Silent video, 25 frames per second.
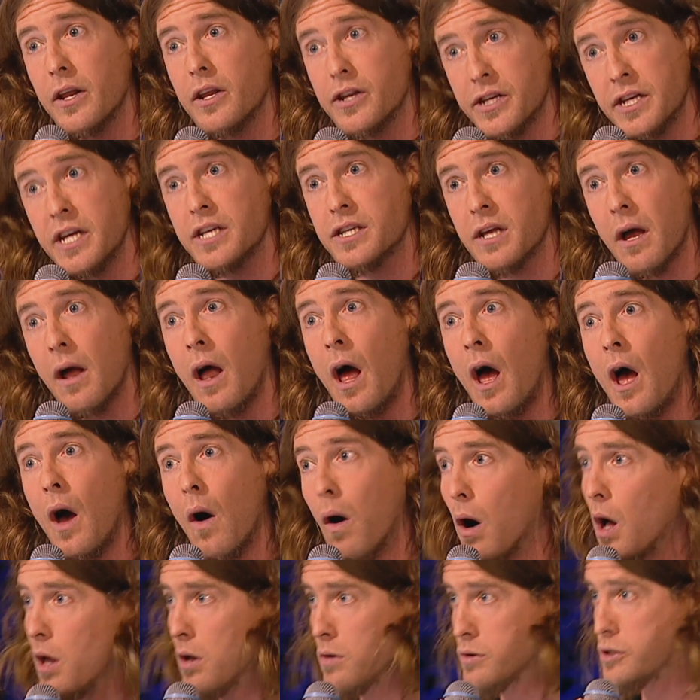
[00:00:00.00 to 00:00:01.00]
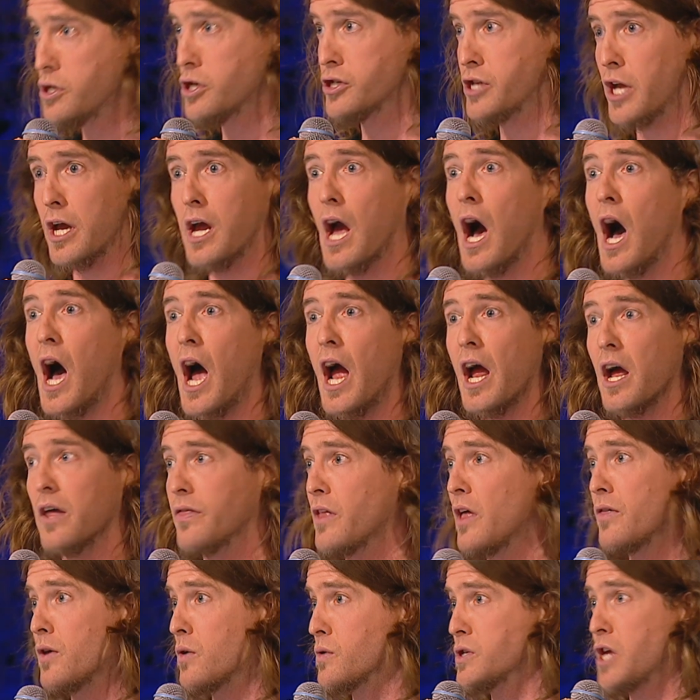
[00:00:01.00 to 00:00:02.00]
Did you see something? Well, there was just a guy,
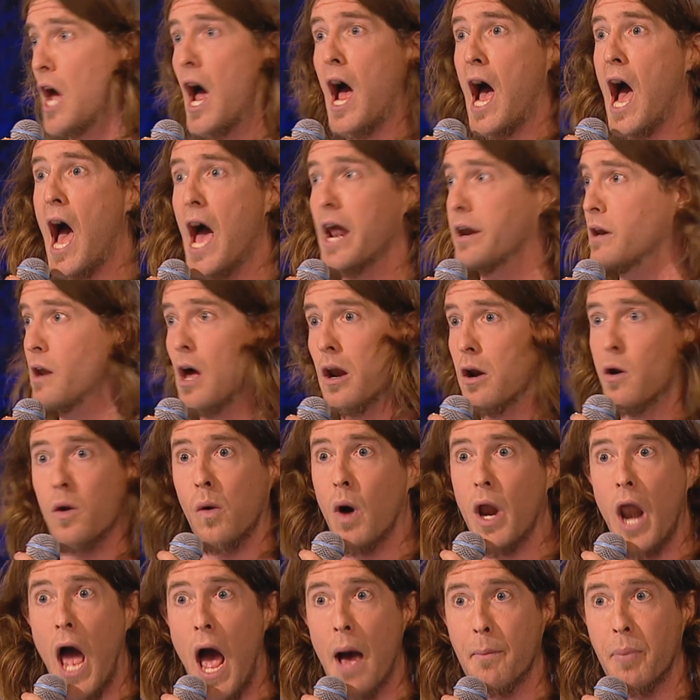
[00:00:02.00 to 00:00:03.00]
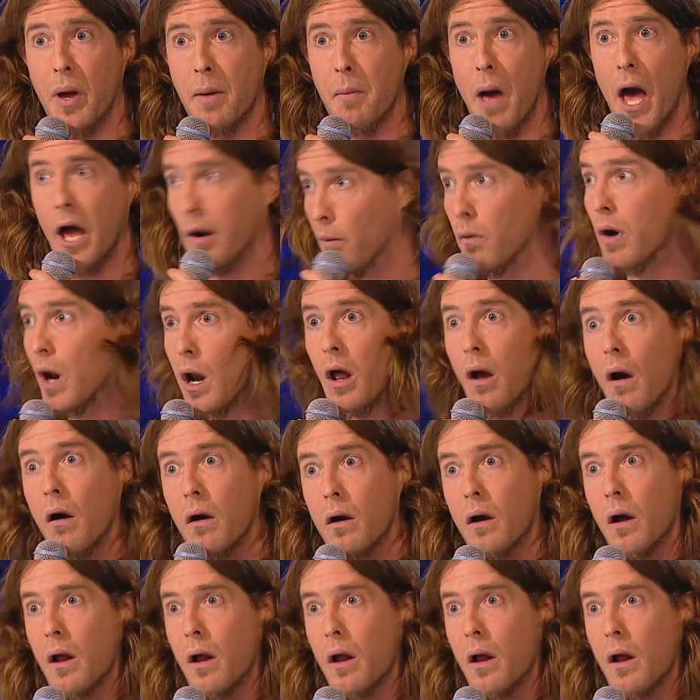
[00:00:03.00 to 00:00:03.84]
and then there was a hat, and I don't know what happened, man. Really?